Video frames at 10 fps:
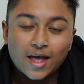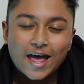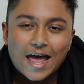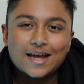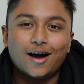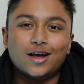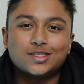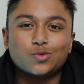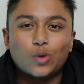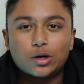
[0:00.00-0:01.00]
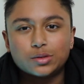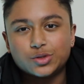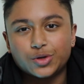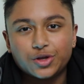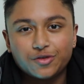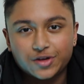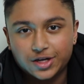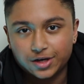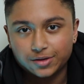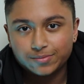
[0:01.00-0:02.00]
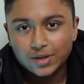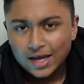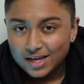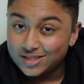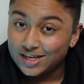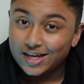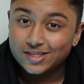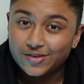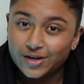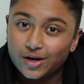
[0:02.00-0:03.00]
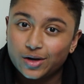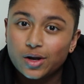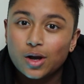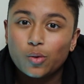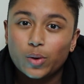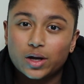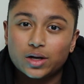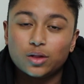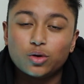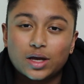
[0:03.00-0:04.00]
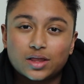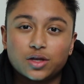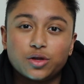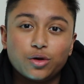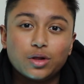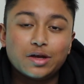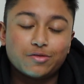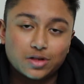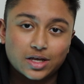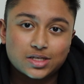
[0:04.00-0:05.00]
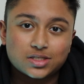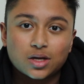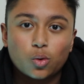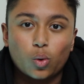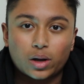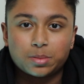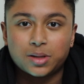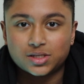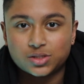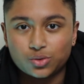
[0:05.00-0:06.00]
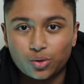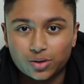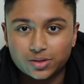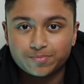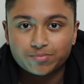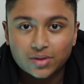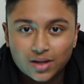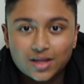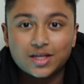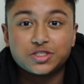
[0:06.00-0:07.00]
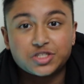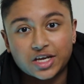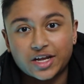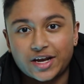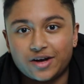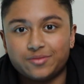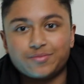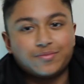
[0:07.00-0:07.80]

Hey guys, and welcome to a new video. In today's video, we're going to look at the newly released OnePlus Nord. Let's check it out.